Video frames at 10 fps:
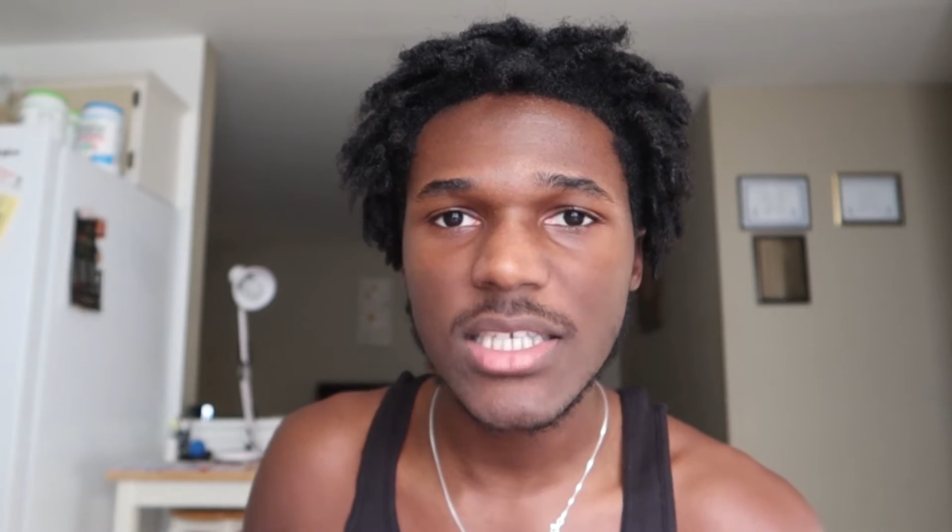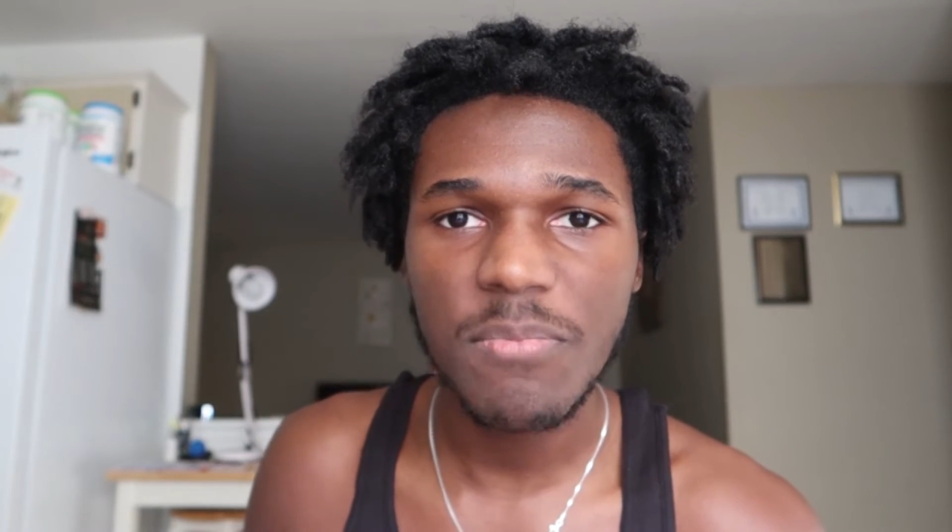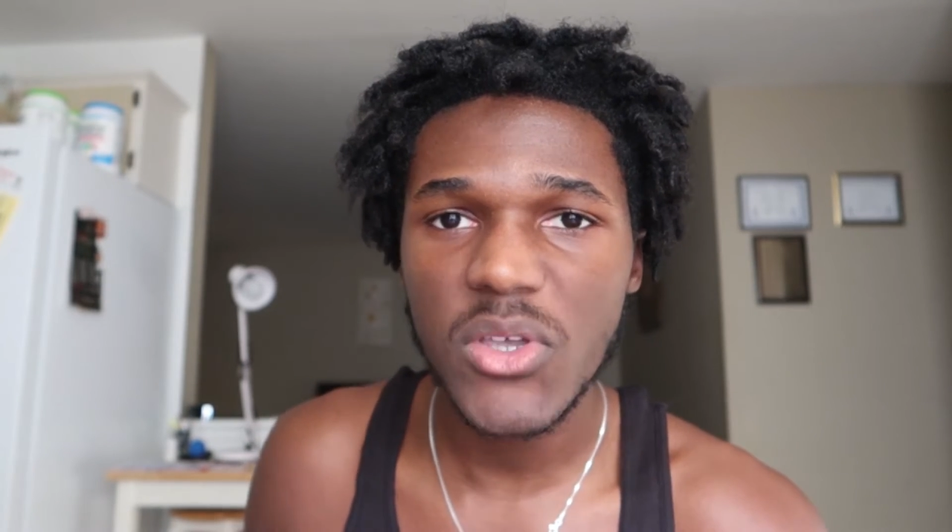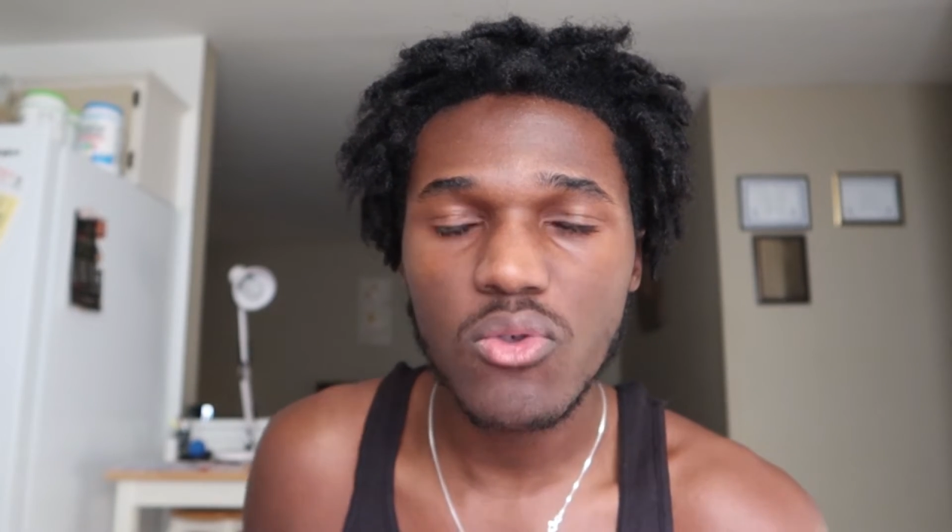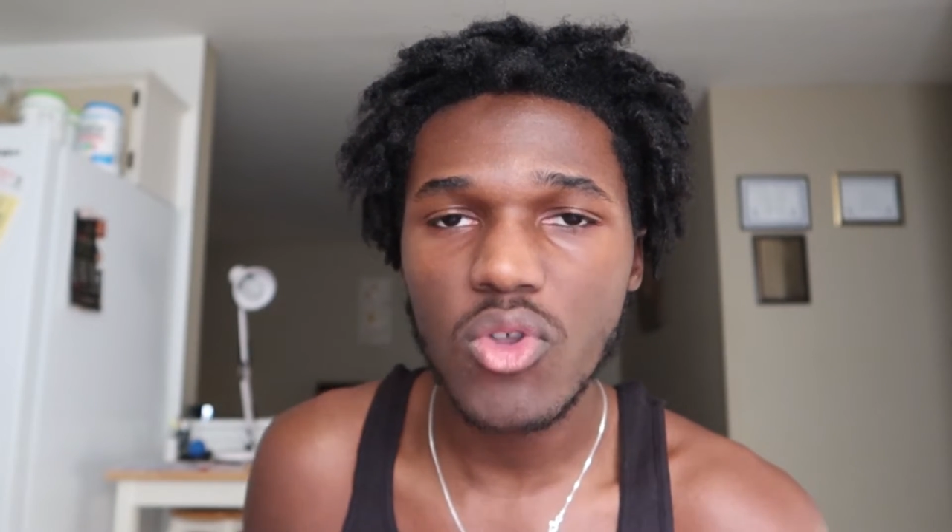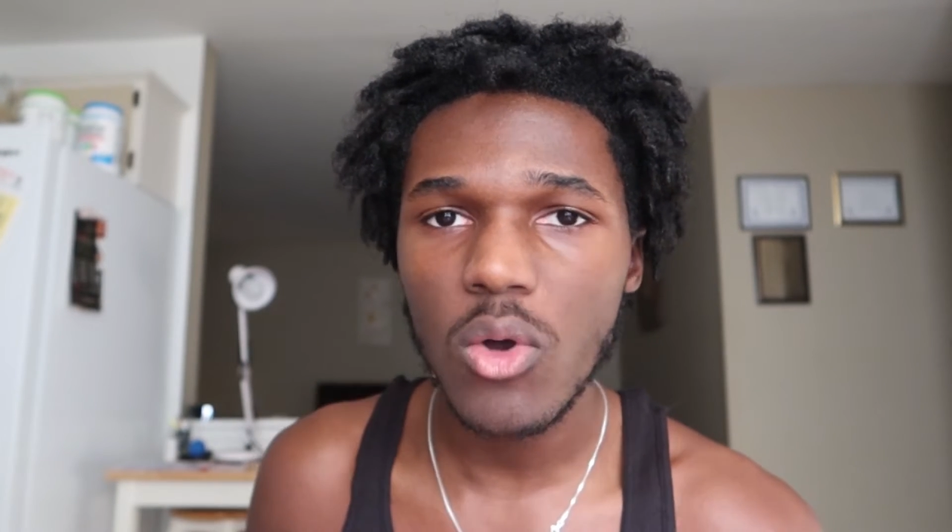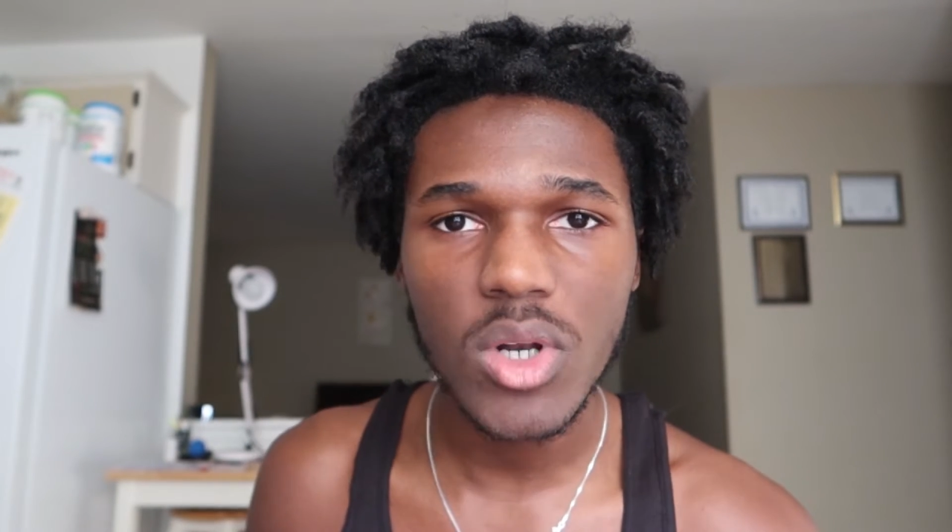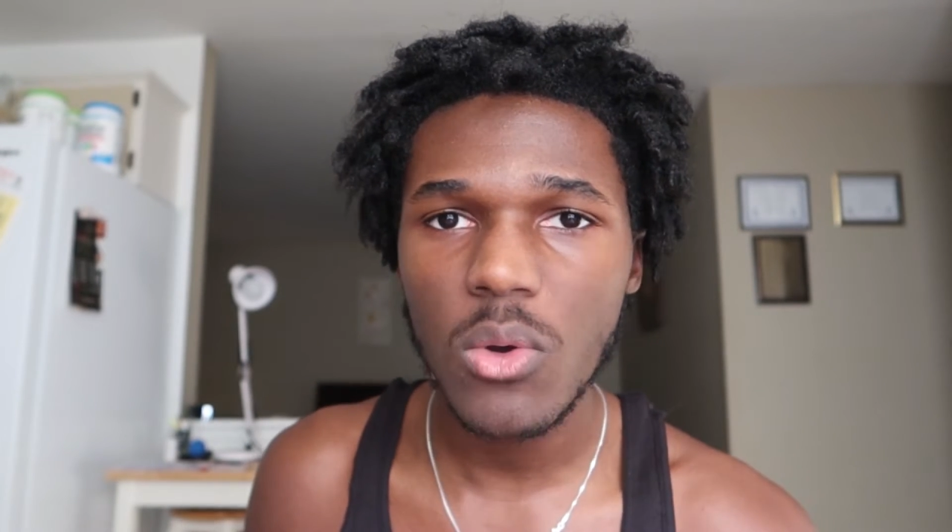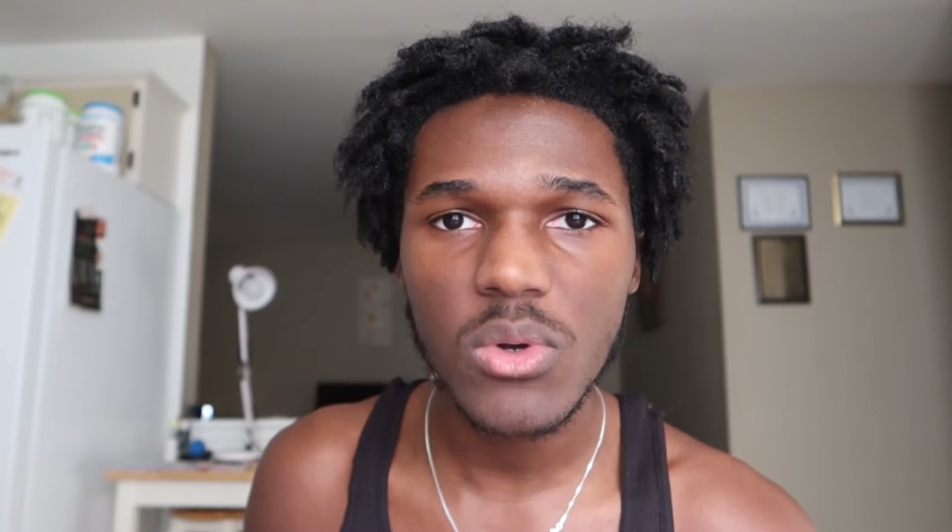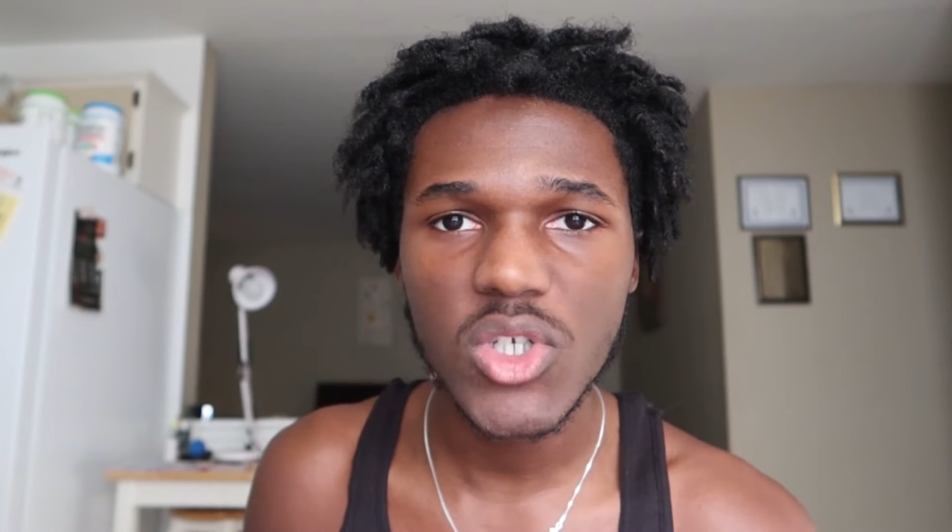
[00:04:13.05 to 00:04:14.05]
something you
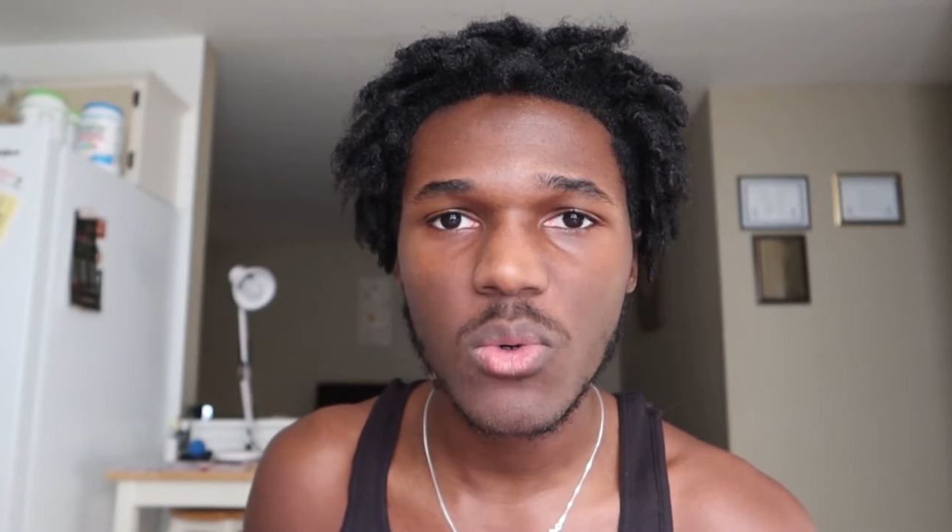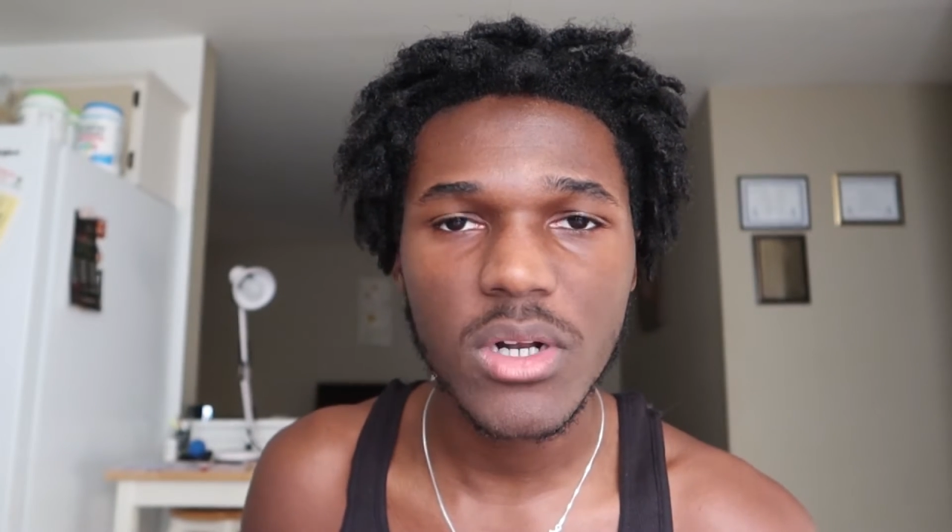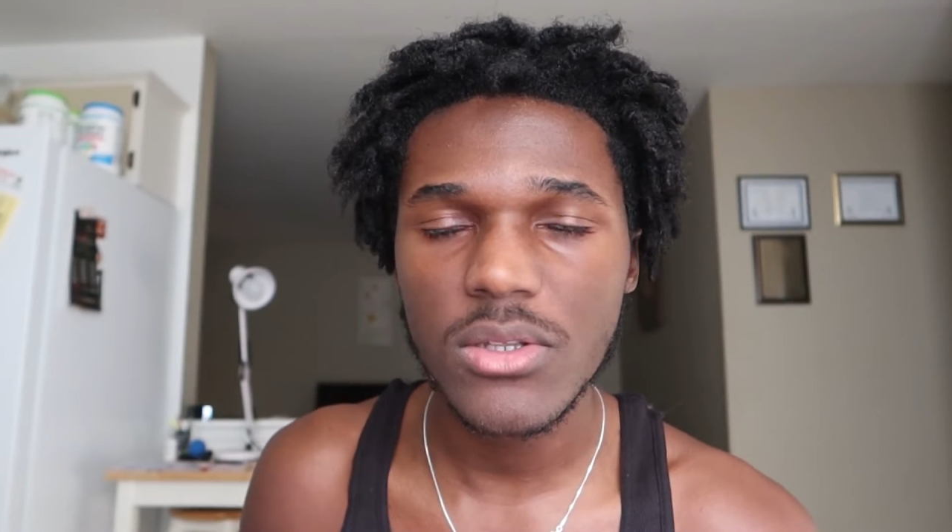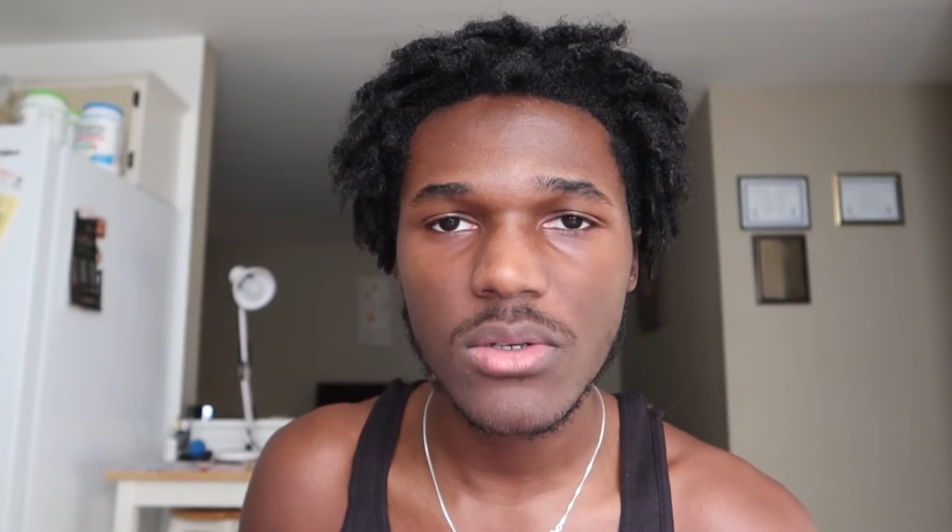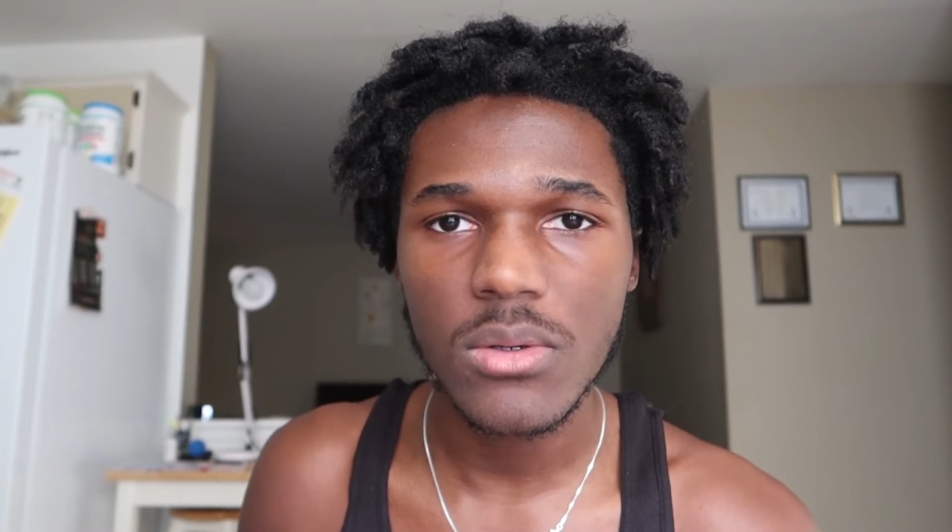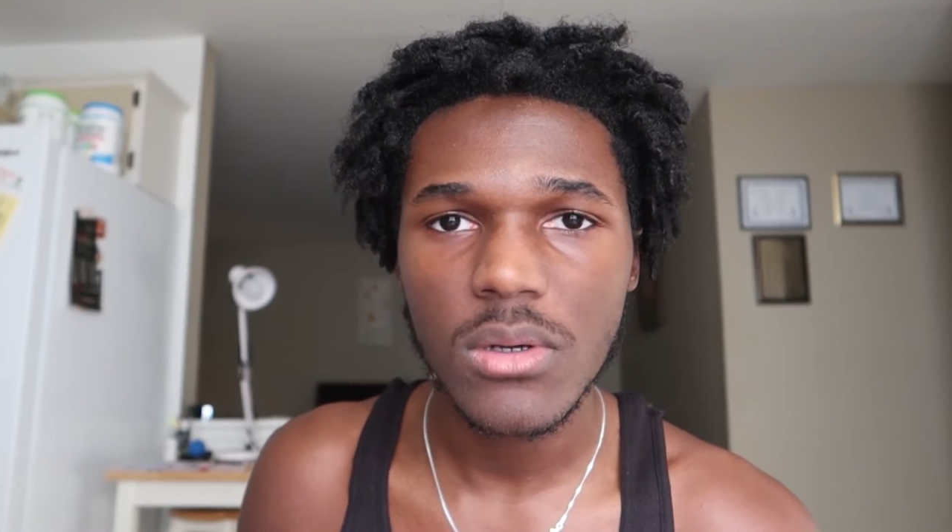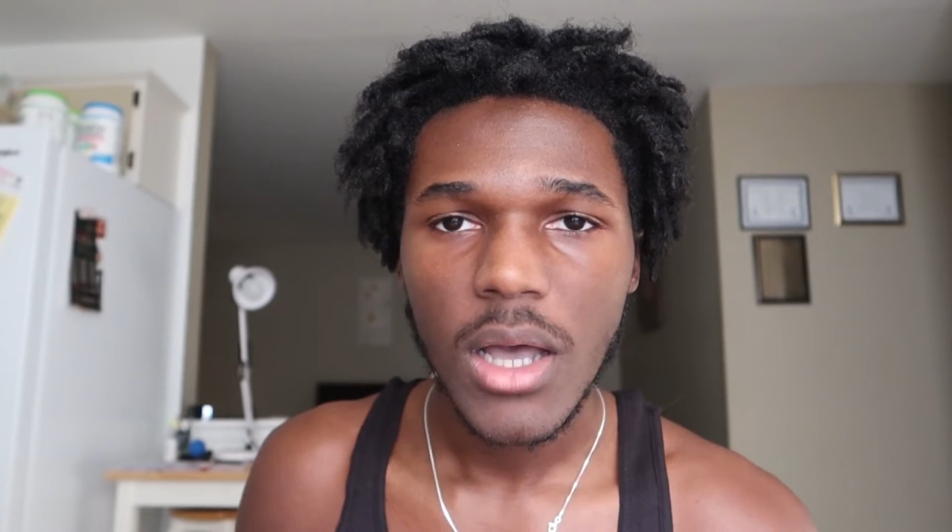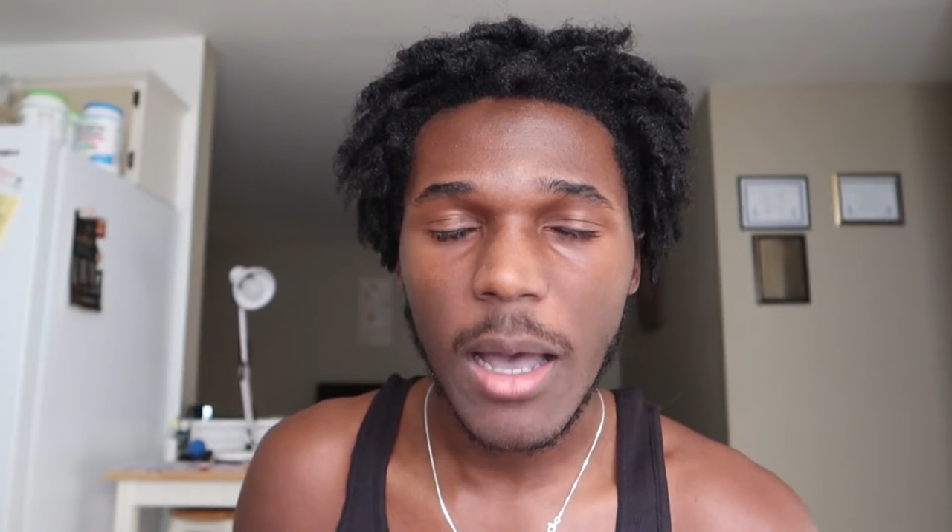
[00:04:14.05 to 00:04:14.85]
don't know what you wanna do,